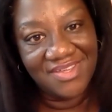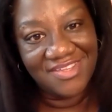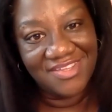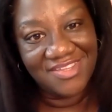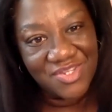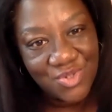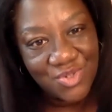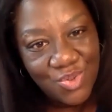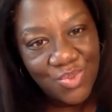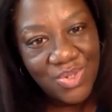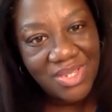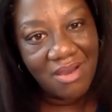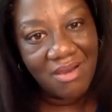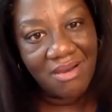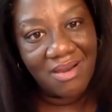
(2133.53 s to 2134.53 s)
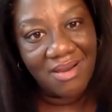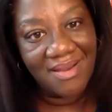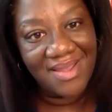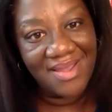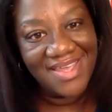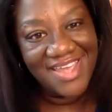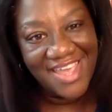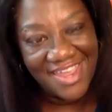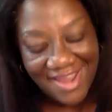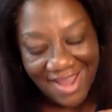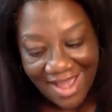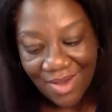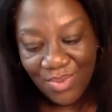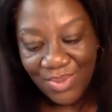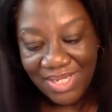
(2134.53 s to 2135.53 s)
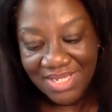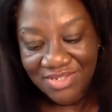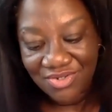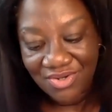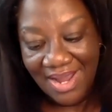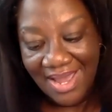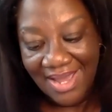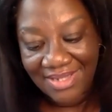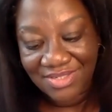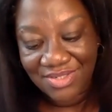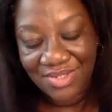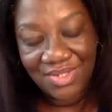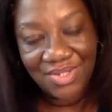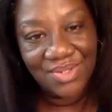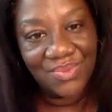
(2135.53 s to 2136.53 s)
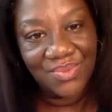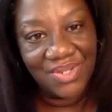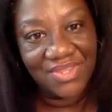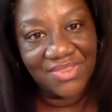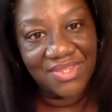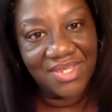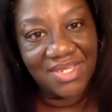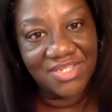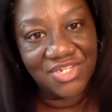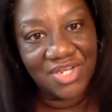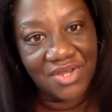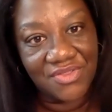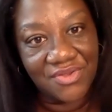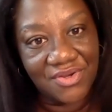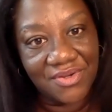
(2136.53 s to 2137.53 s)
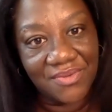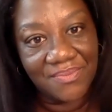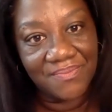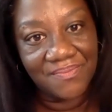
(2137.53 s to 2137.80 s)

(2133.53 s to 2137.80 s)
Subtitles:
That is who we are and how we interact with each other.